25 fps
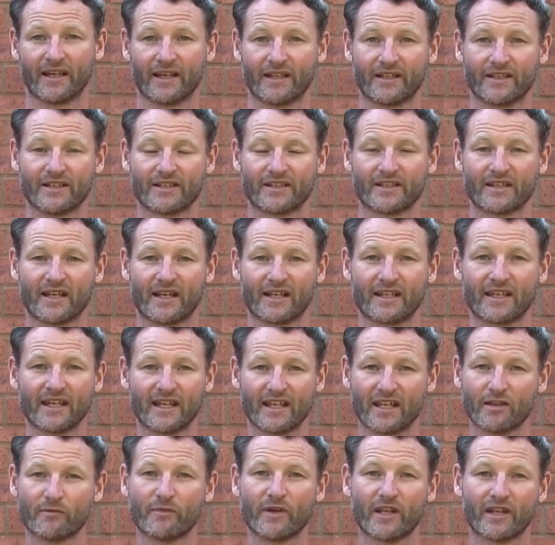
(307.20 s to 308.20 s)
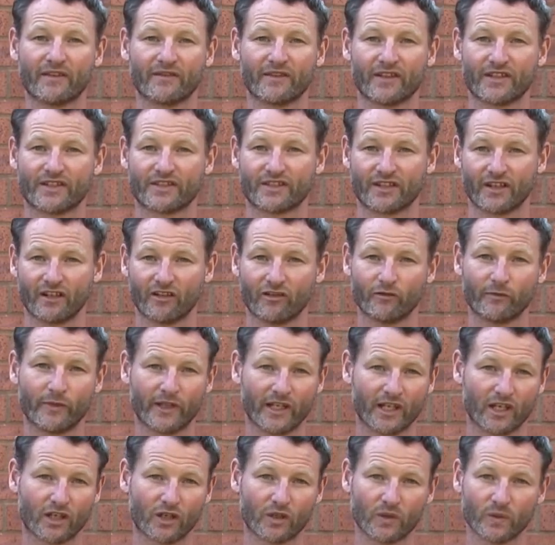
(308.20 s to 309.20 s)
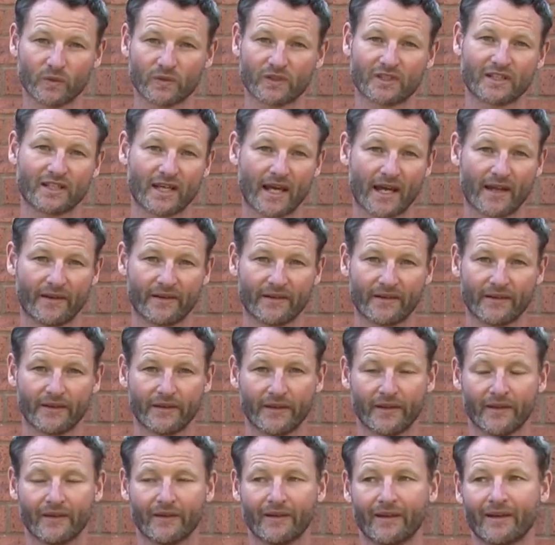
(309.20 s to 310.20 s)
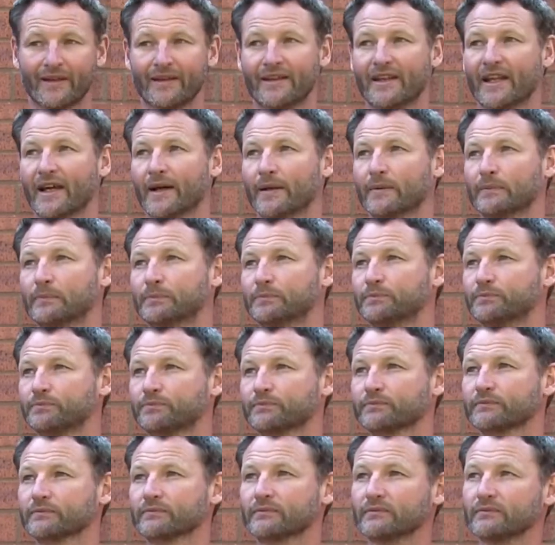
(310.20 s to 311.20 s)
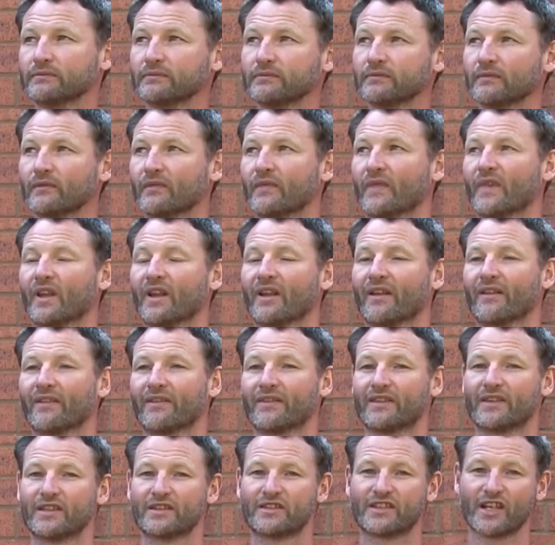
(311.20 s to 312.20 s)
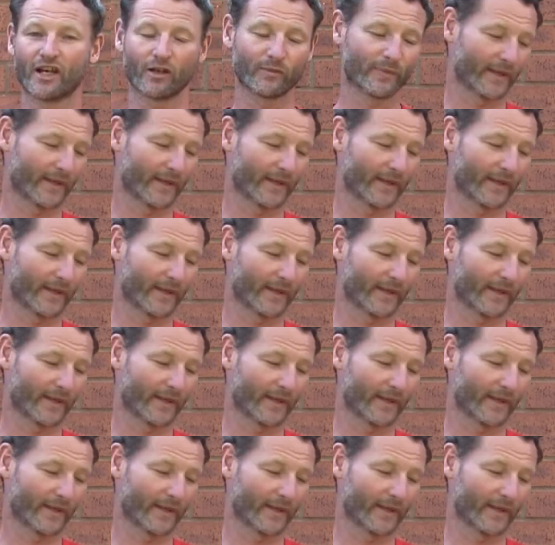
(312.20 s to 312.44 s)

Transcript: and getting the benefits of being cooled down. Now, the gel